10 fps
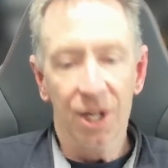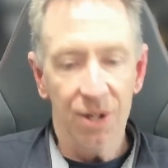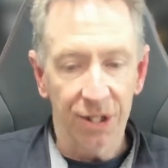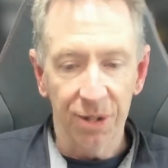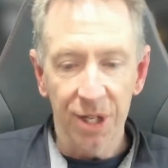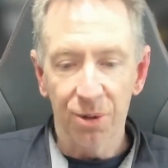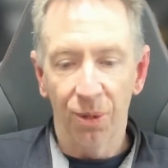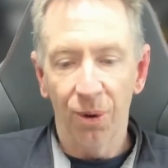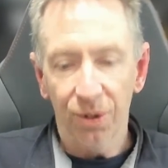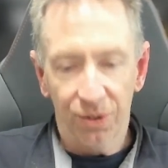Right, so initial
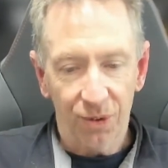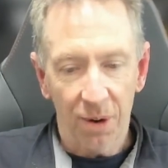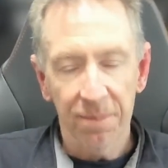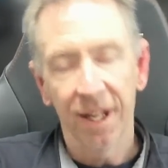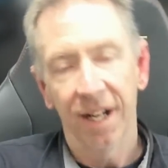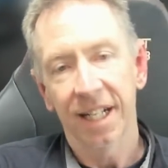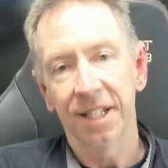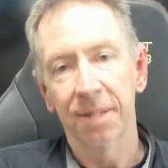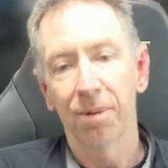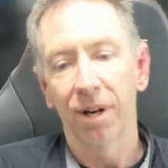thoughts from, I
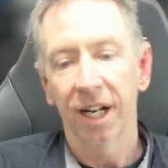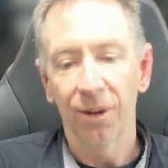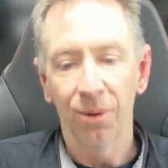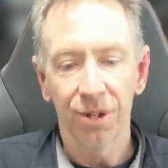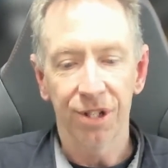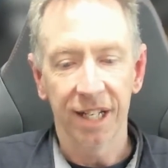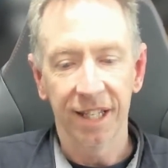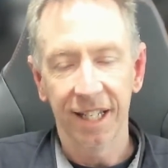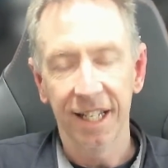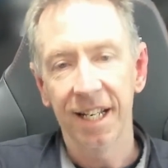guess, the product launch
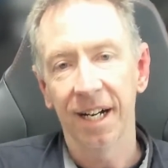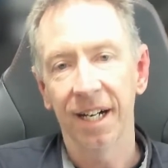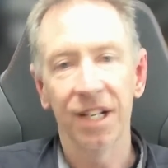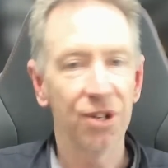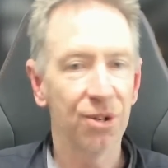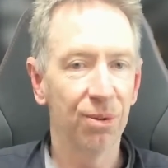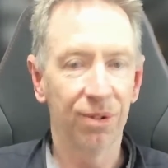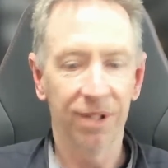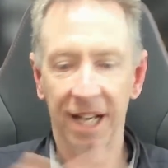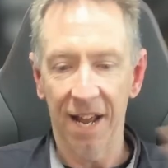and the
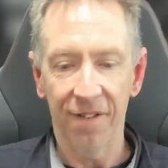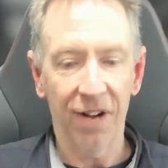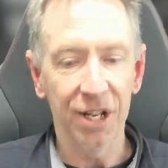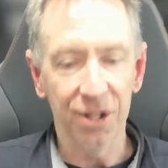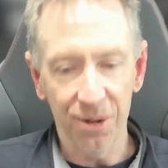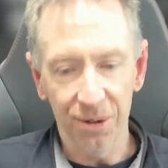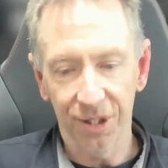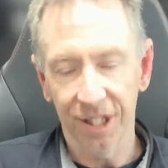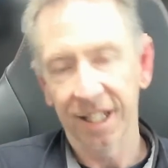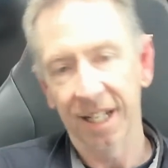initial
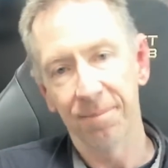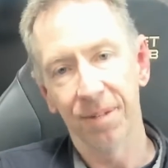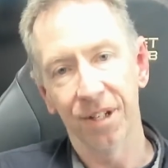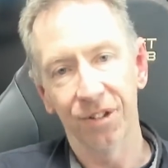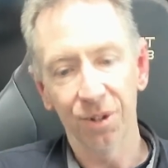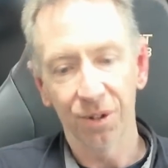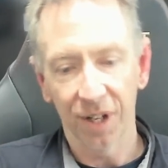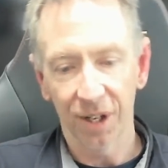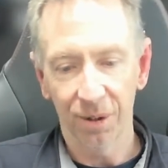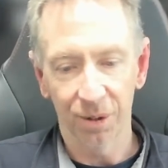FAQs that
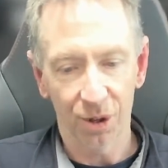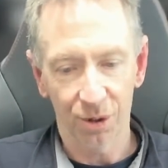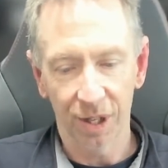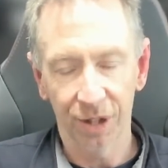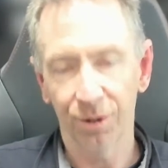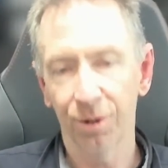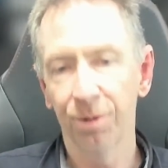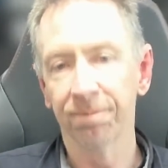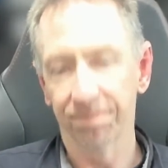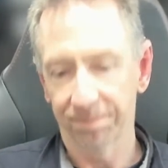Silcavello or Josh run
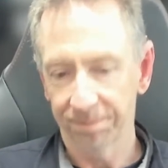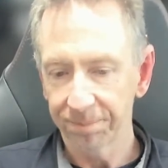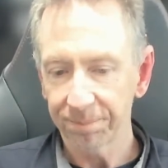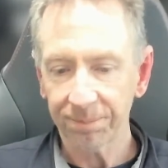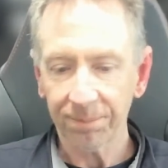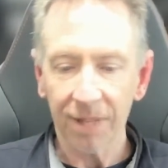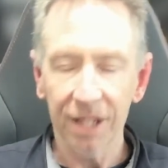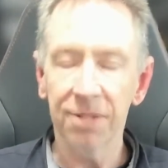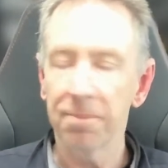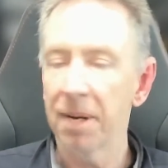through.
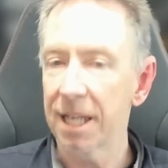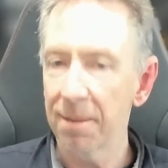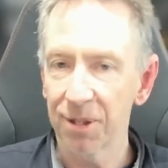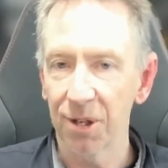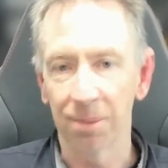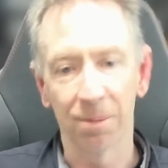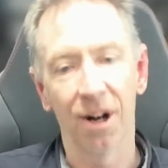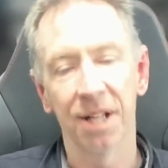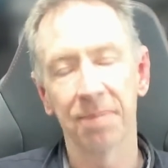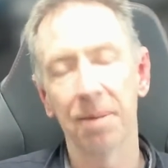This may come as no
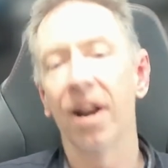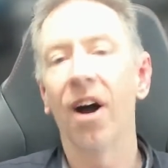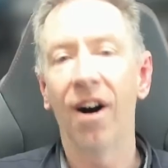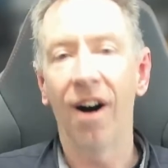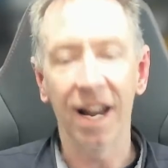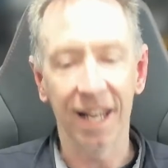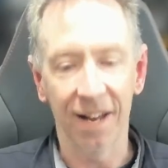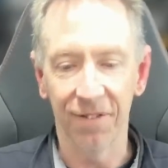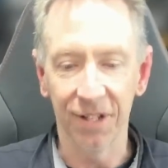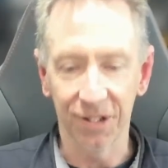surprise, but I
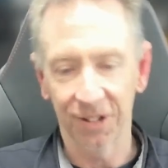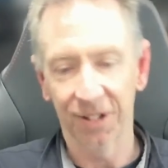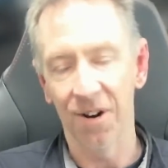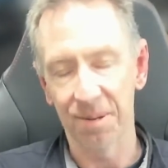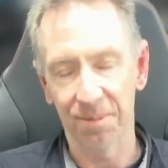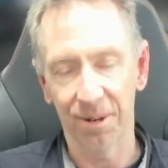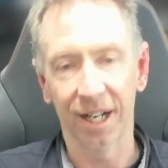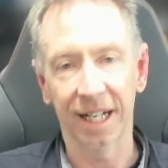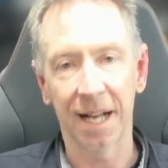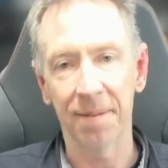love this kind of
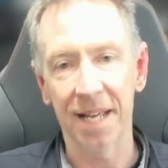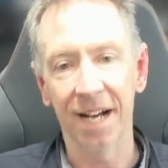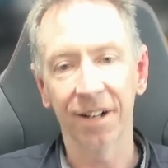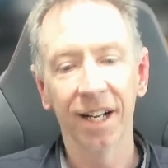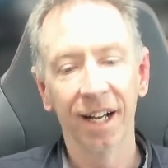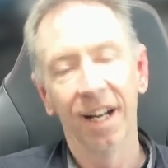product coming out.